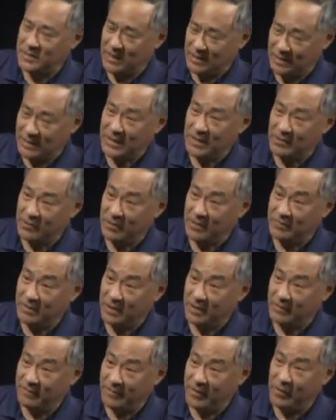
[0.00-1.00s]
a leader of the
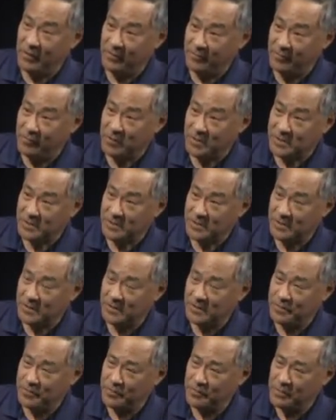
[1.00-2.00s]
Confederate forces.
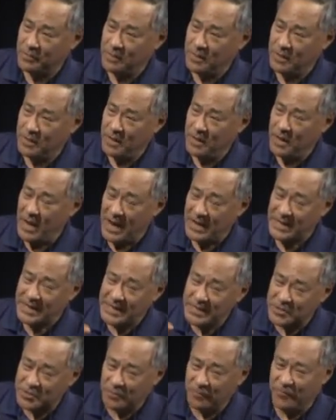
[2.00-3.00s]
And he
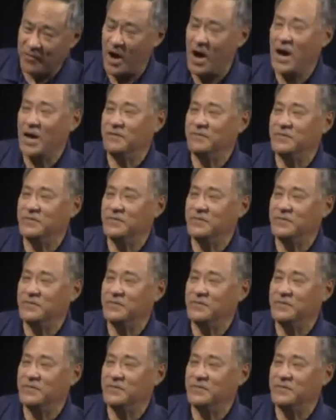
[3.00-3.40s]
survives.